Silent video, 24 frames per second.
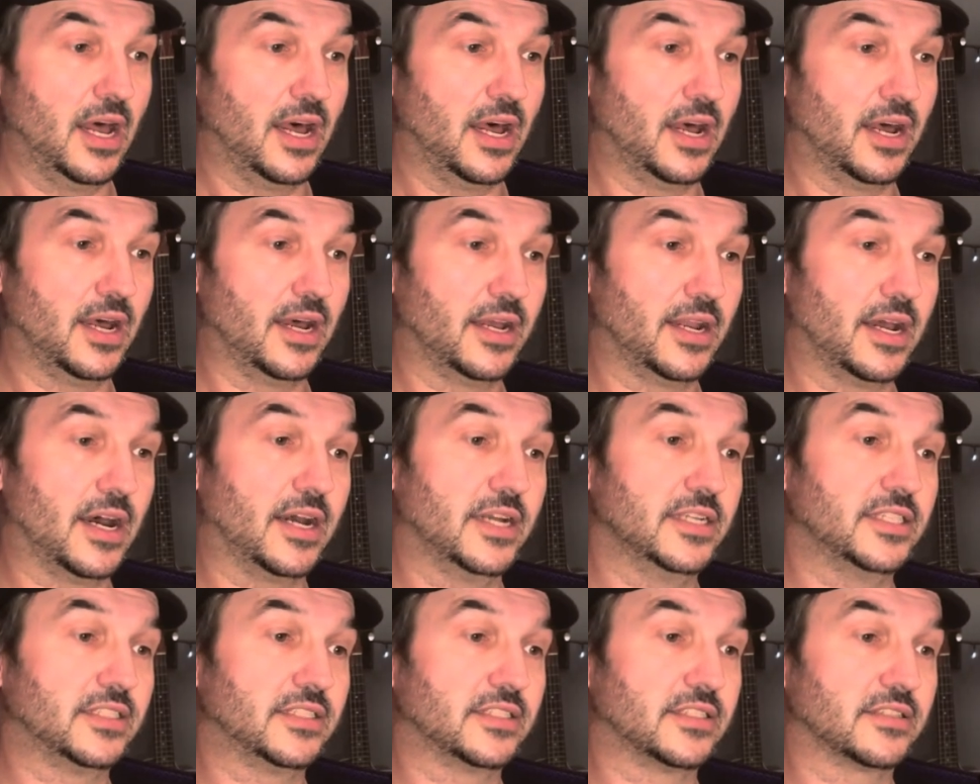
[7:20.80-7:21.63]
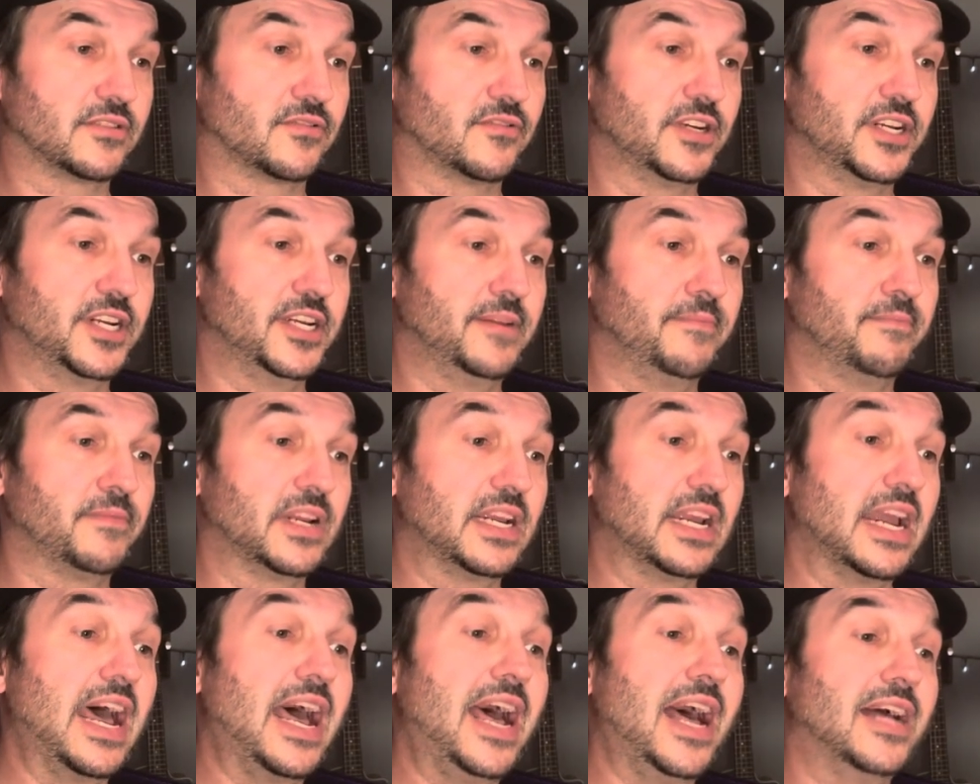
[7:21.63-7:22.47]
And I scream
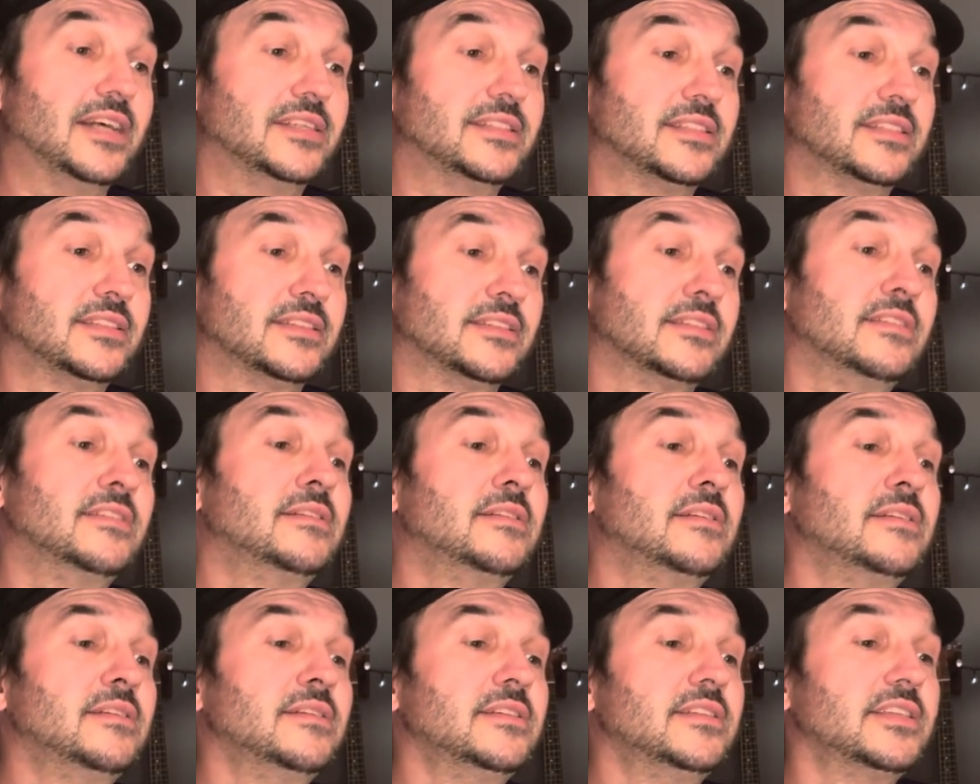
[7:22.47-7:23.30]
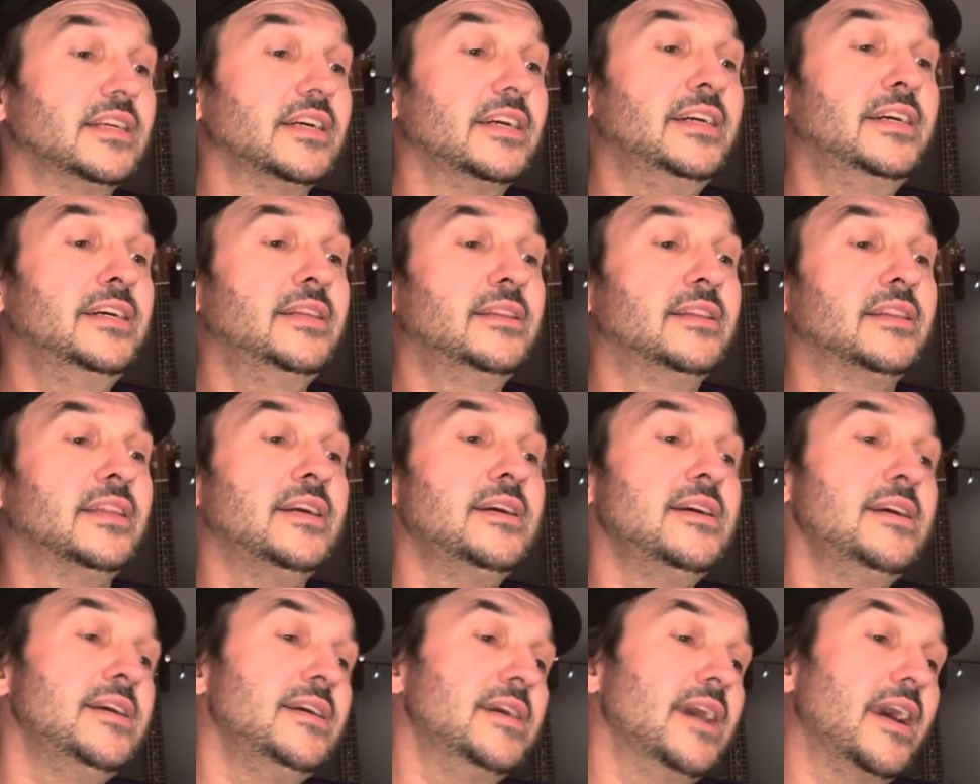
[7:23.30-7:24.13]
castles in
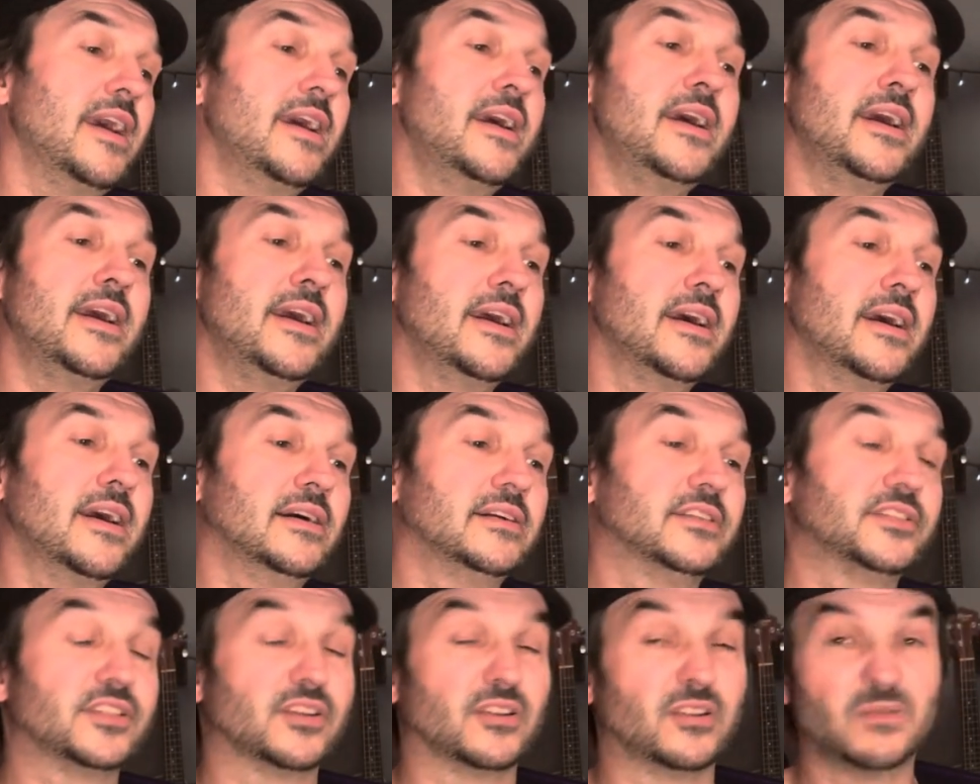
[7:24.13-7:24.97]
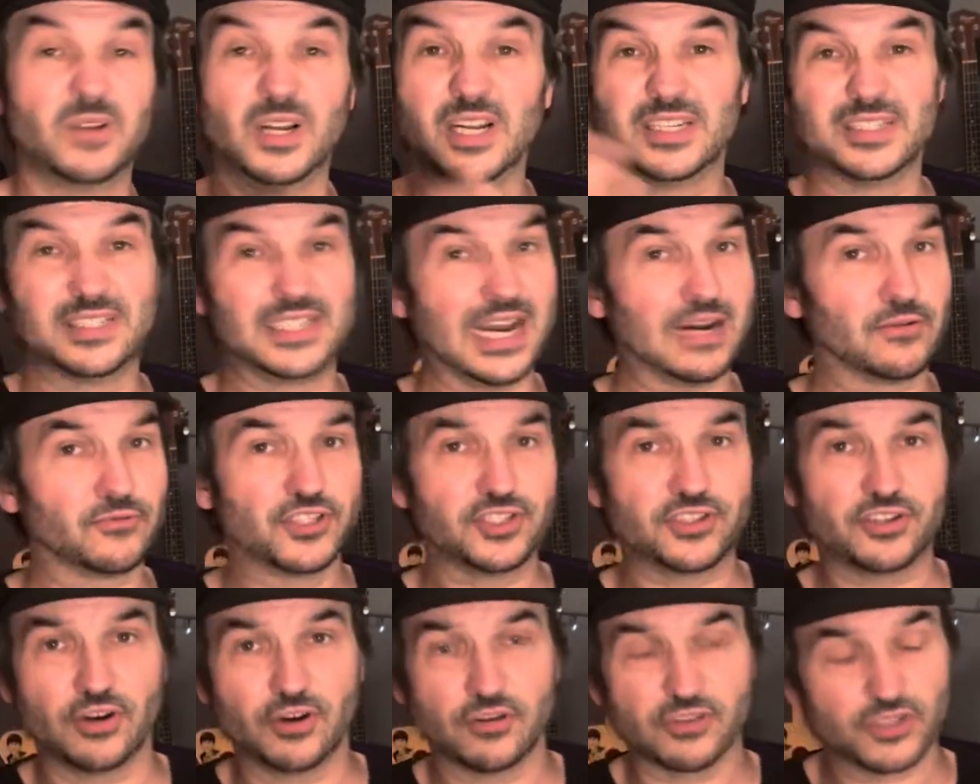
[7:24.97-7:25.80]
the air. So
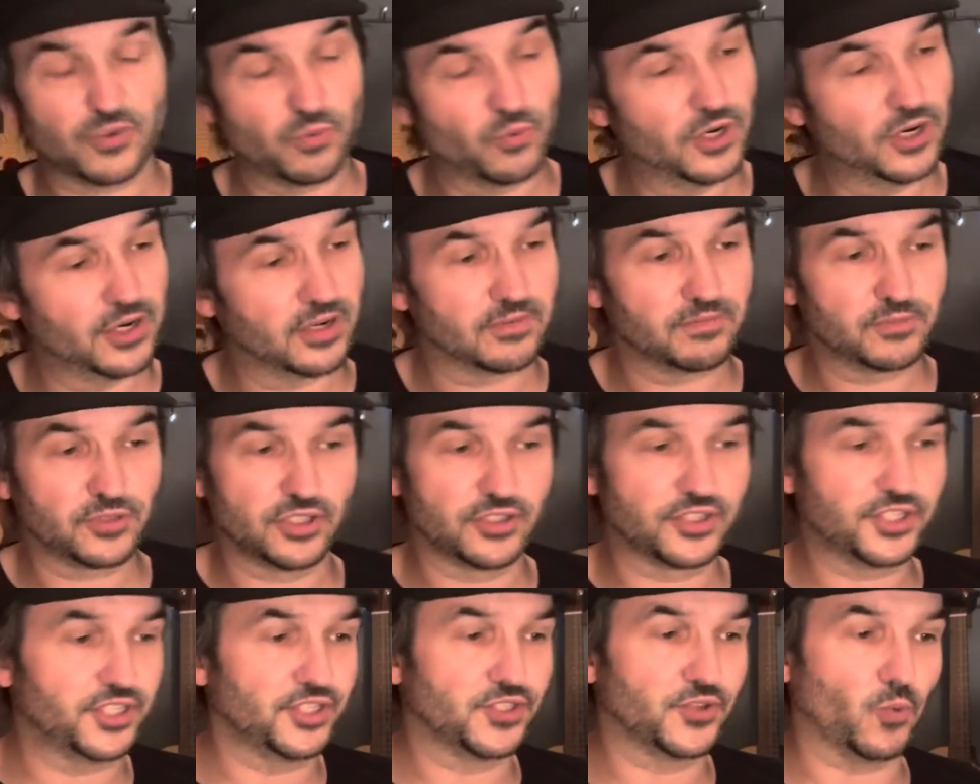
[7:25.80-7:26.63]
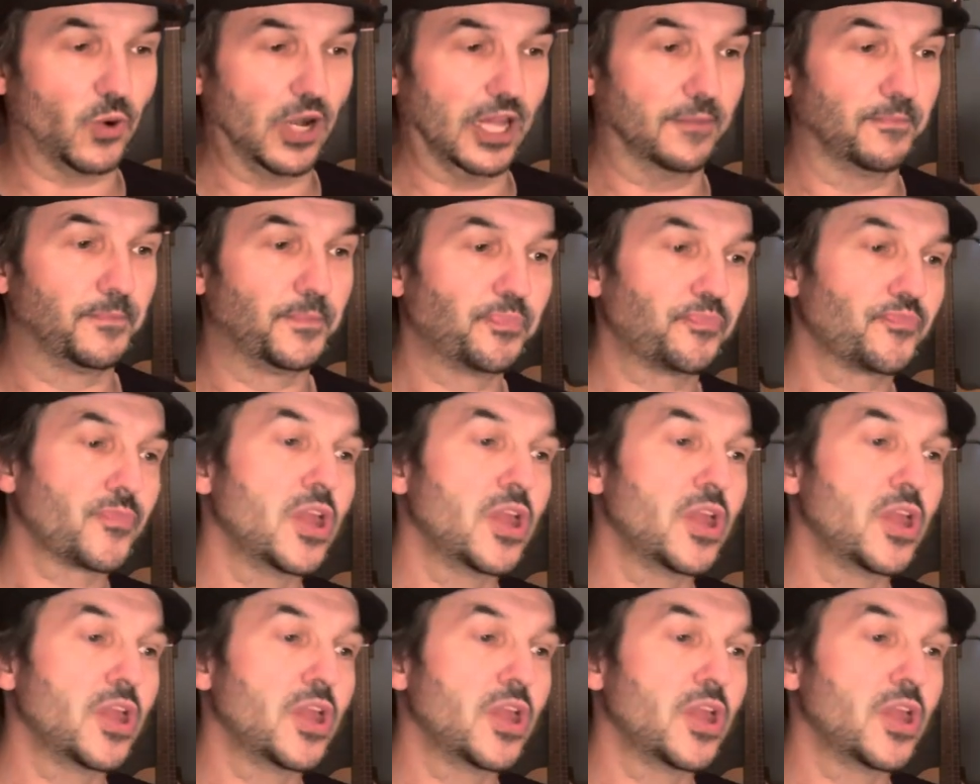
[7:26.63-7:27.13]
downstrokes work just as well.